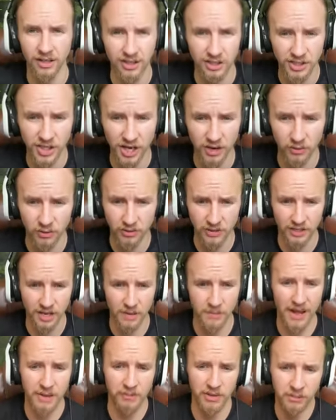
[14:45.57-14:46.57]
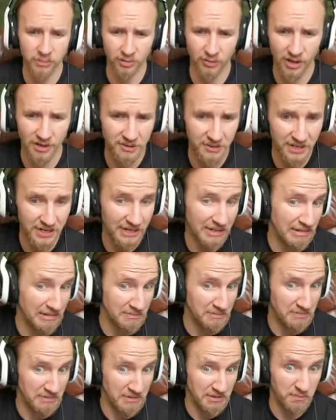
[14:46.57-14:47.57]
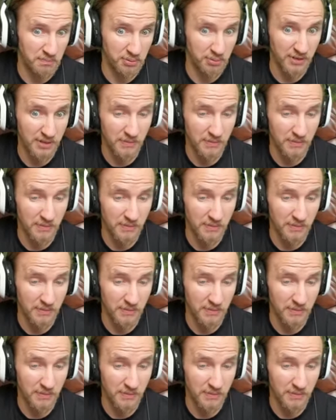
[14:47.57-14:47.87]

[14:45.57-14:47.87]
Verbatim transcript: yo, come at me, bro. It's pretty